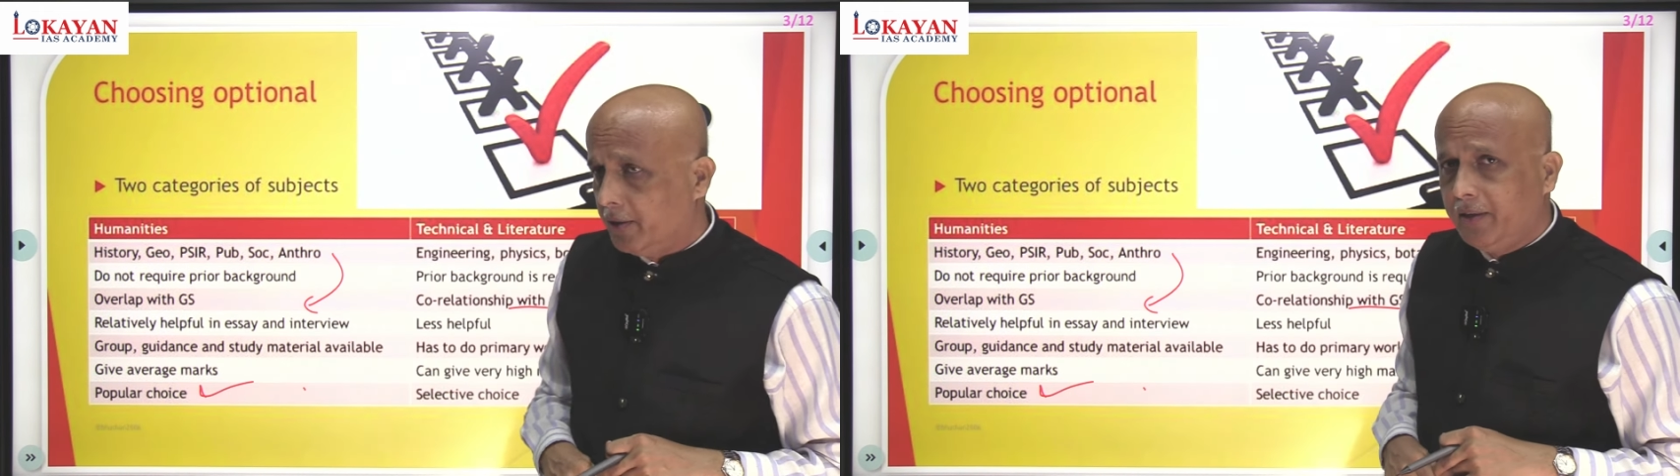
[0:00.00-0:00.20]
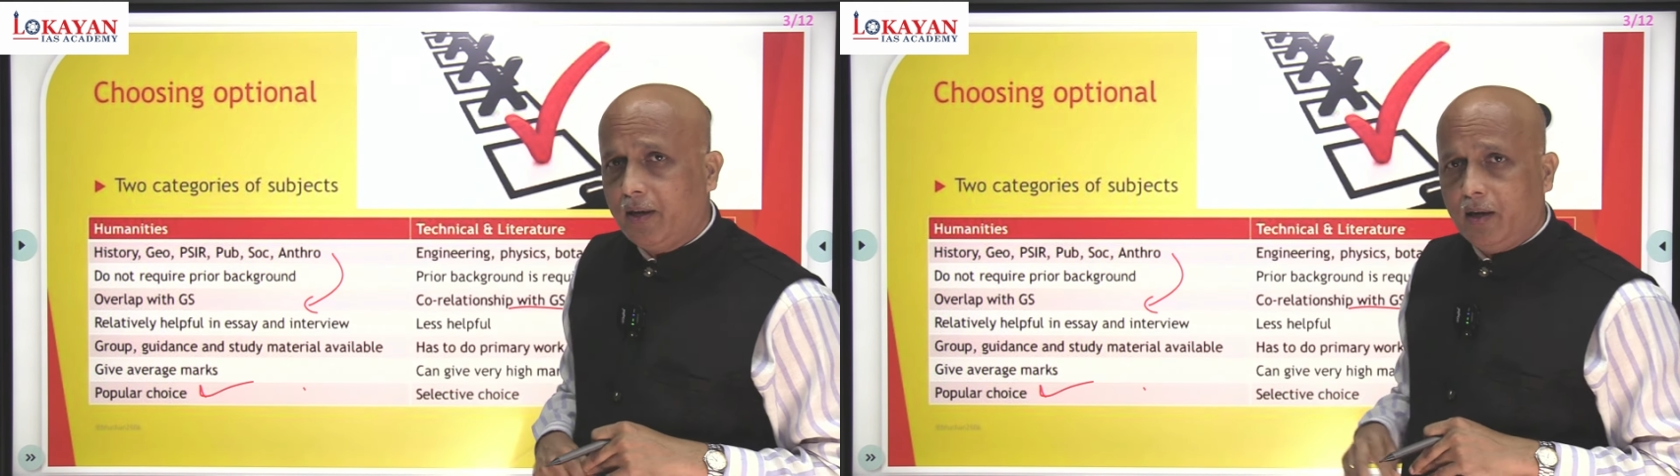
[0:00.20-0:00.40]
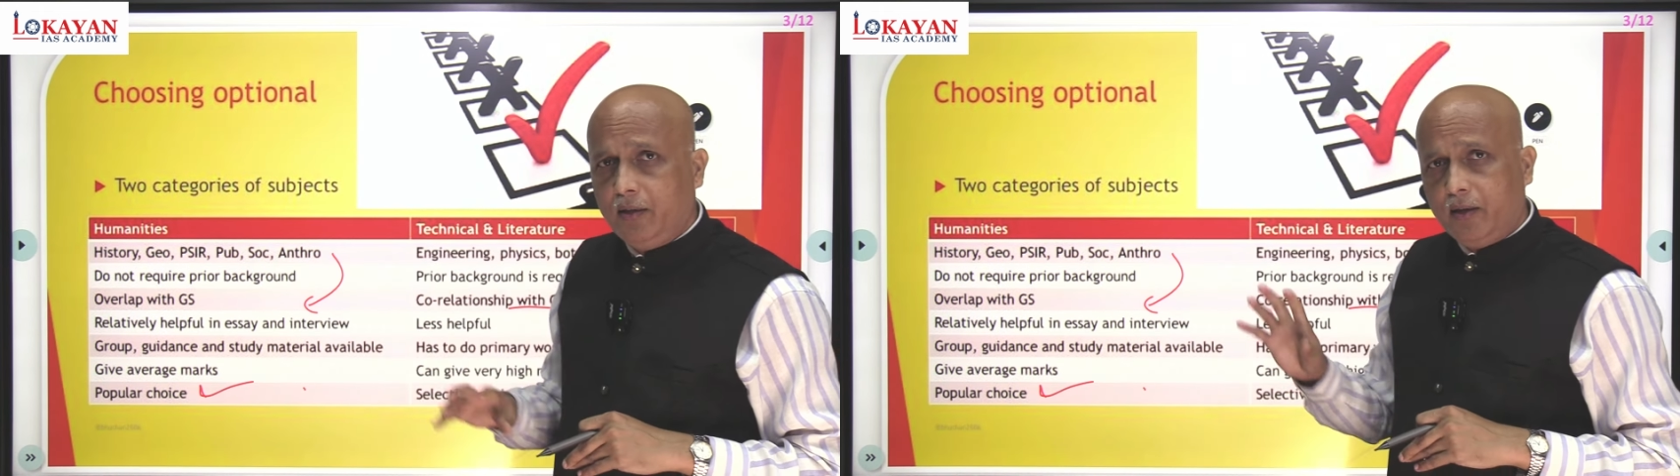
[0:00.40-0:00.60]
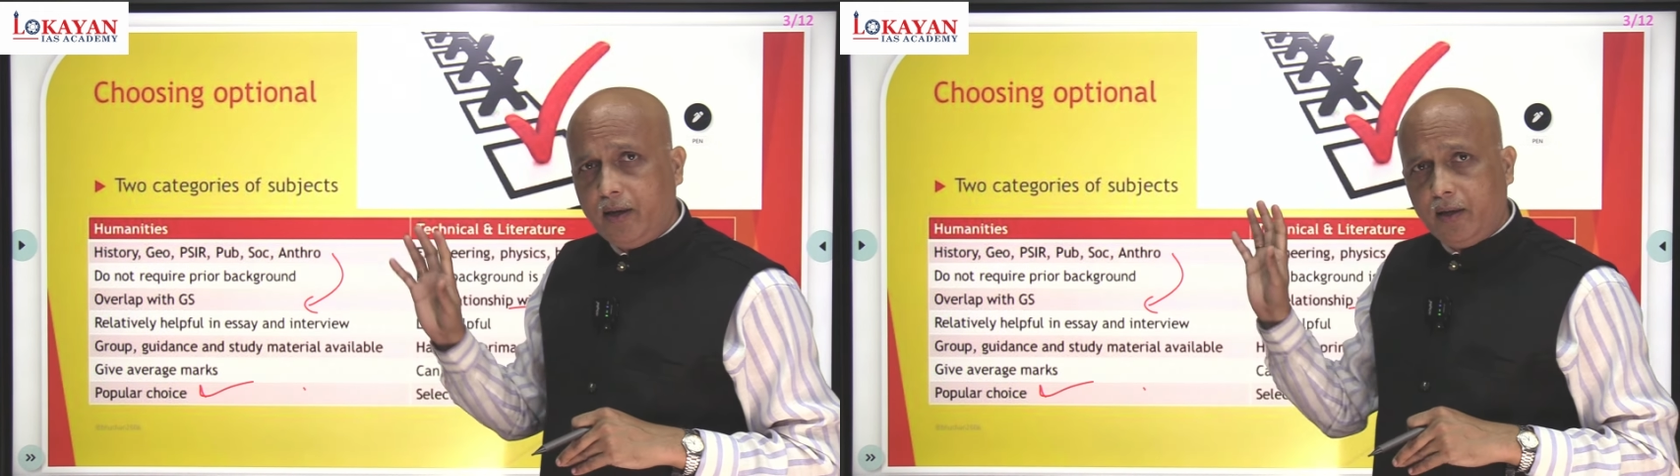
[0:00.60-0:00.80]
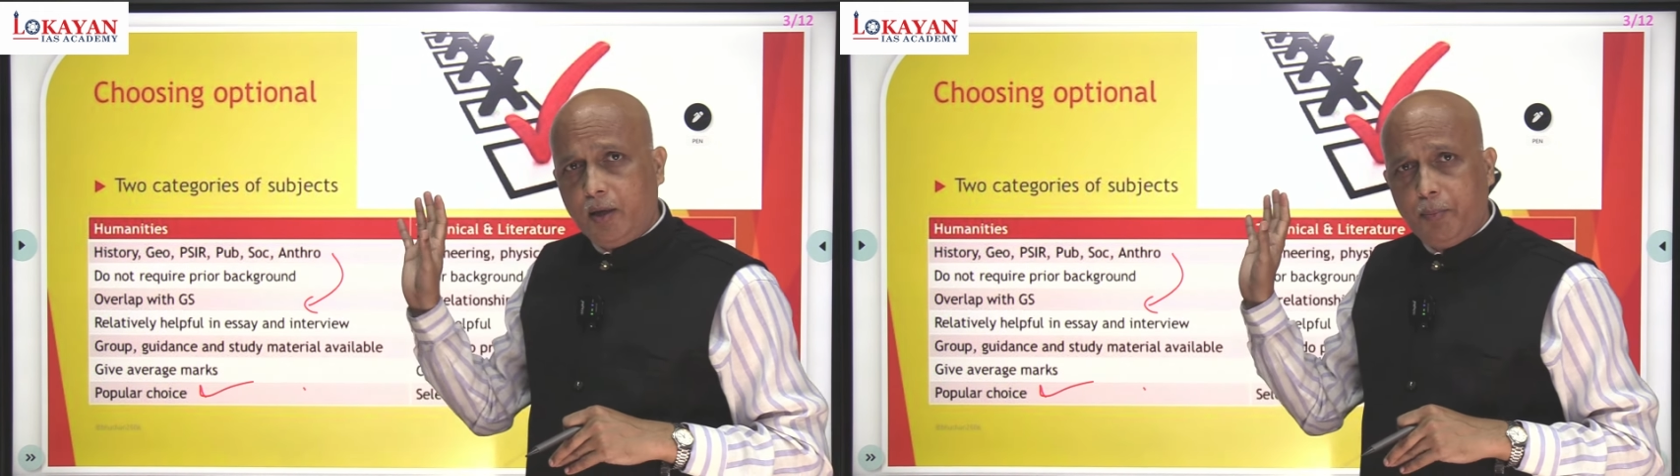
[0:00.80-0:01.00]
Indeed, earlier
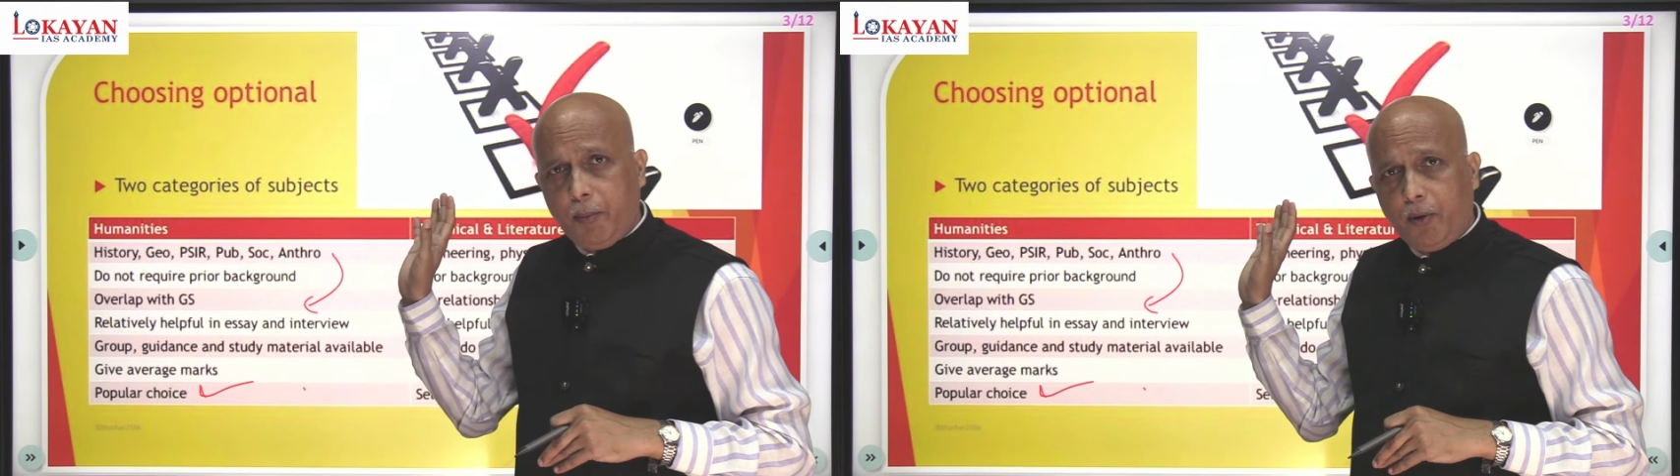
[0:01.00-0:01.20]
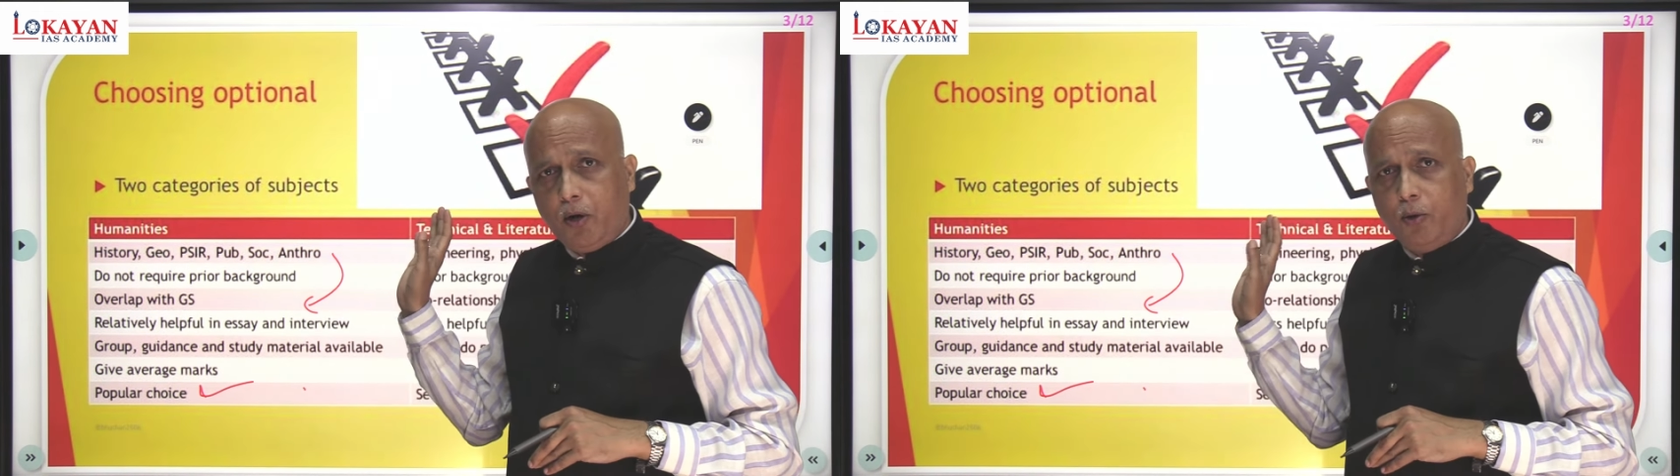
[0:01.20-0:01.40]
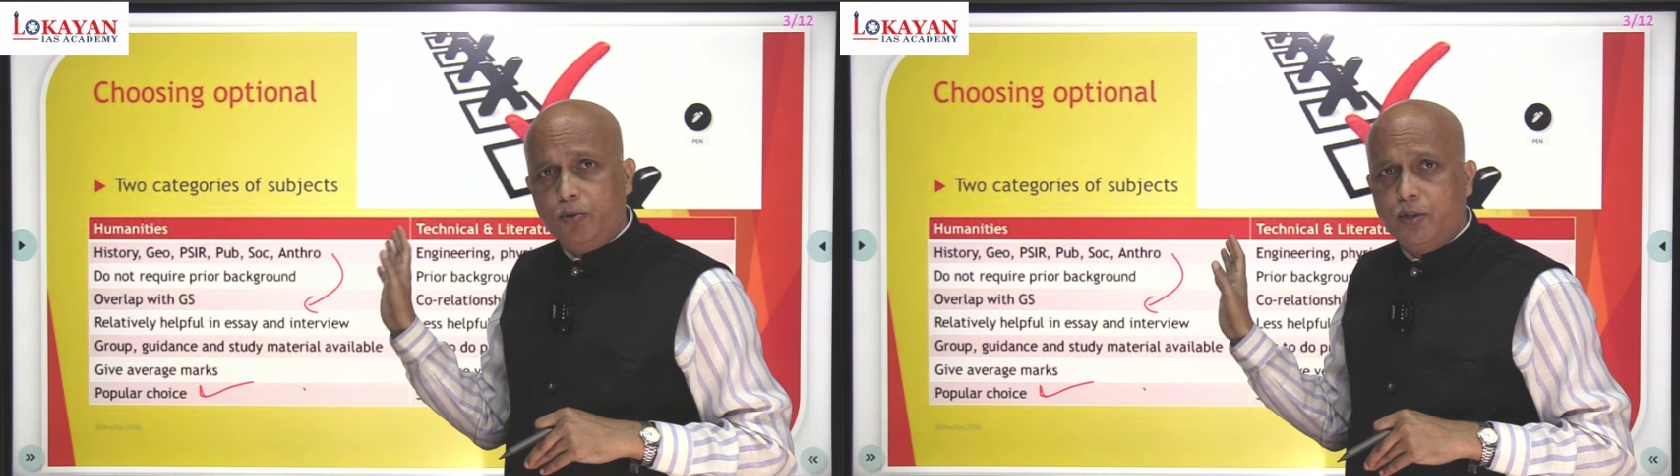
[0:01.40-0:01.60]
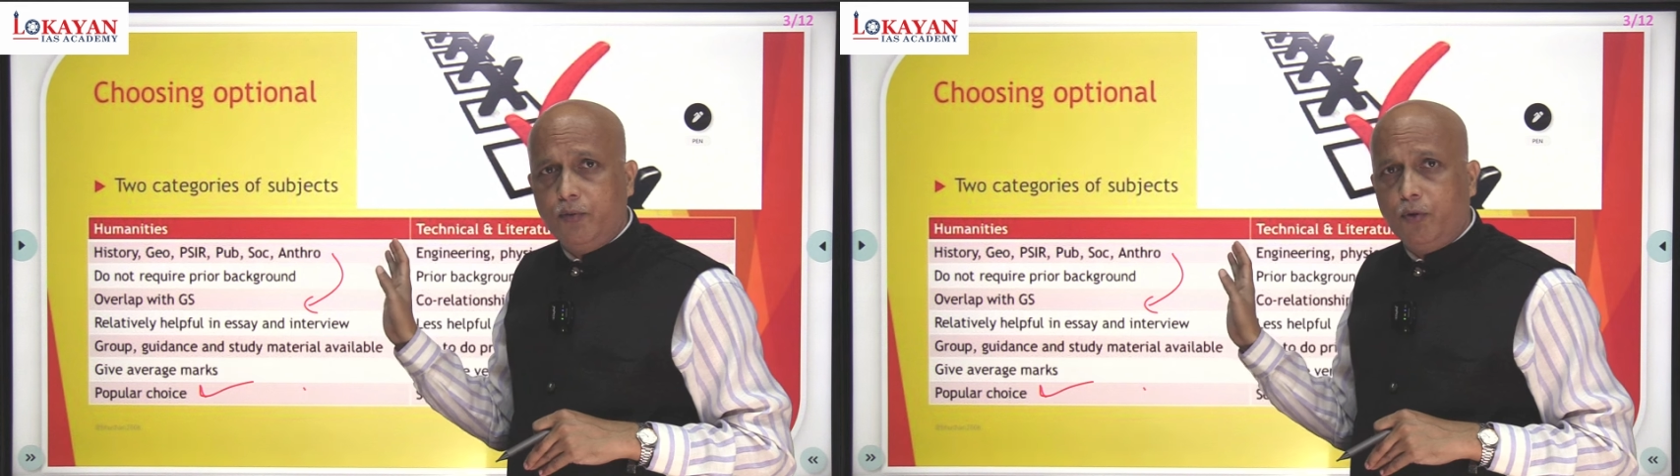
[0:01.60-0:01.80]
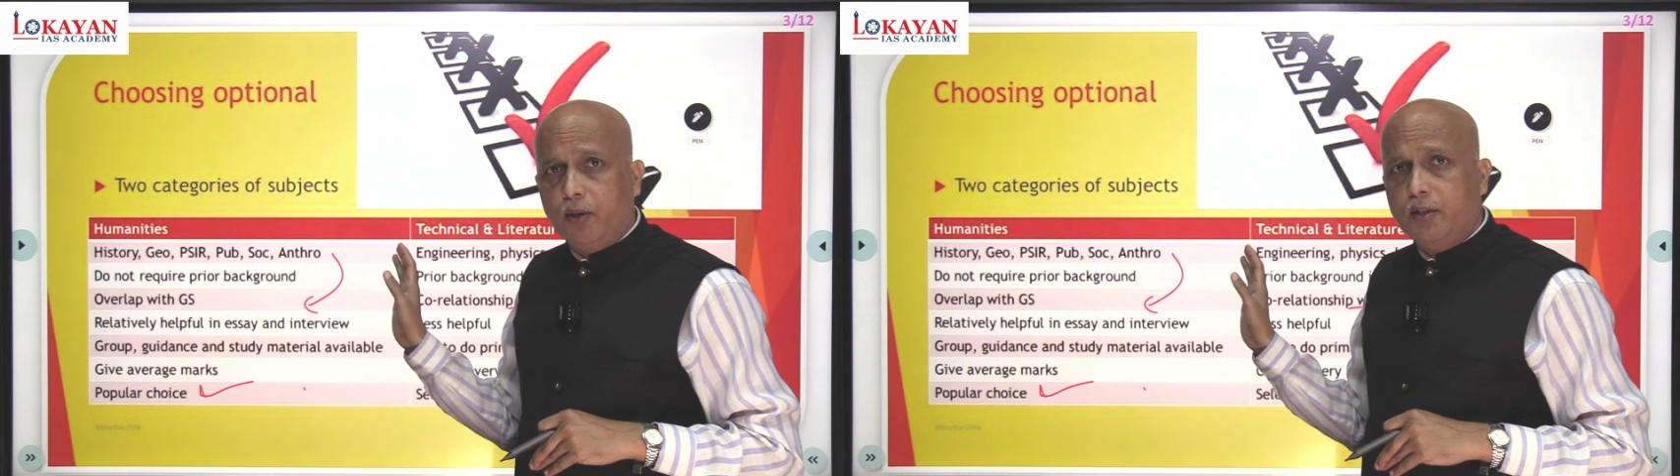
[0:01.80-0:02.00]
technical people are allowed to
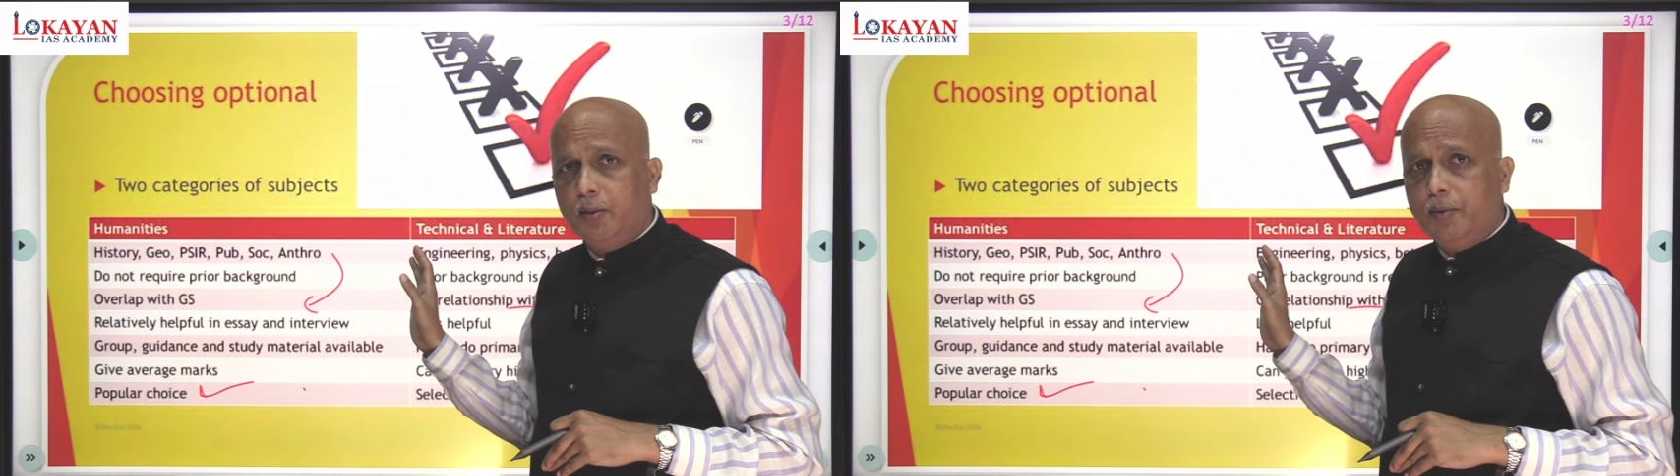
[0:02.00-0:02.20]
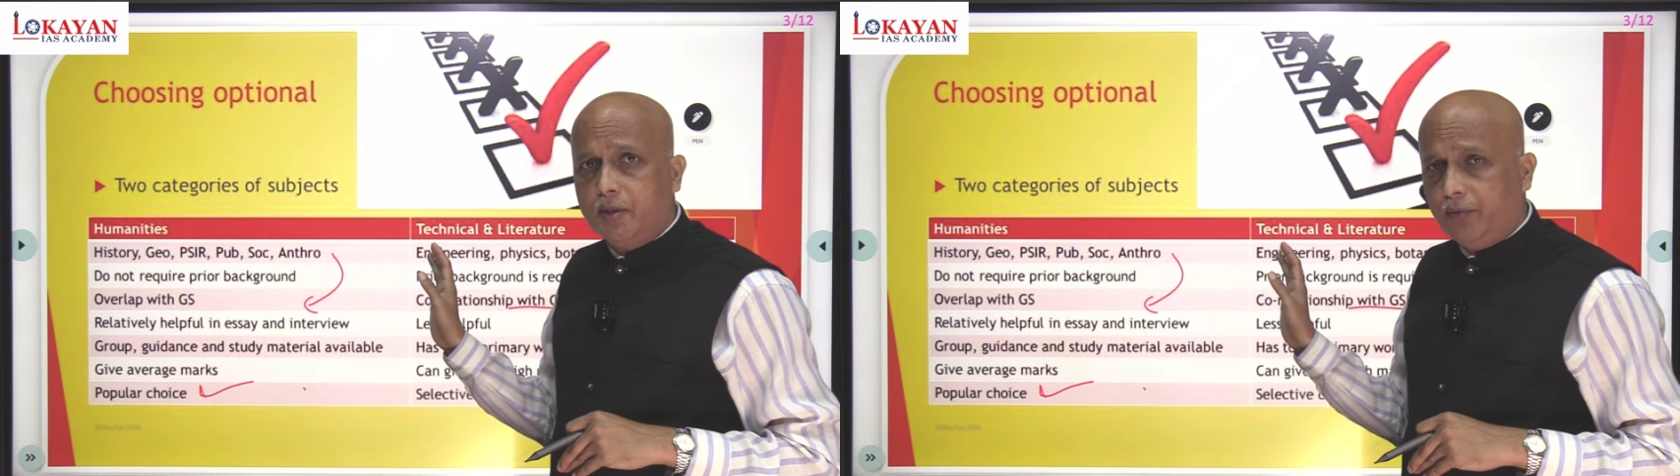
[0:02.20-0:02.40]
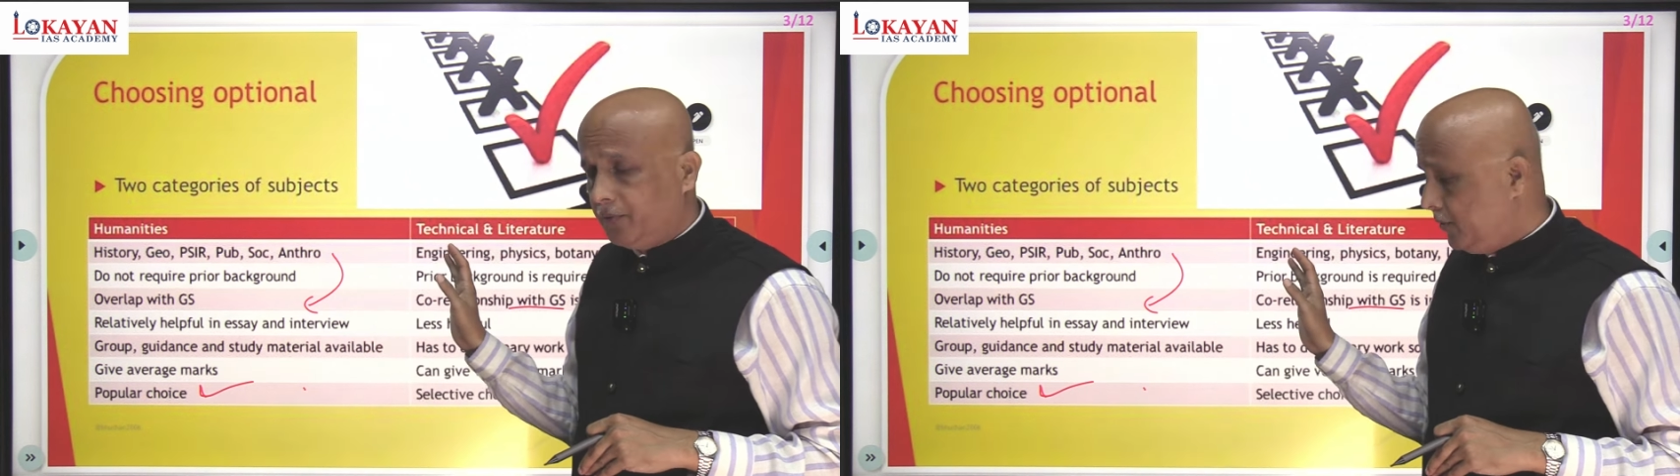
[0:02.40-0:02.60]
sit for the exam itself.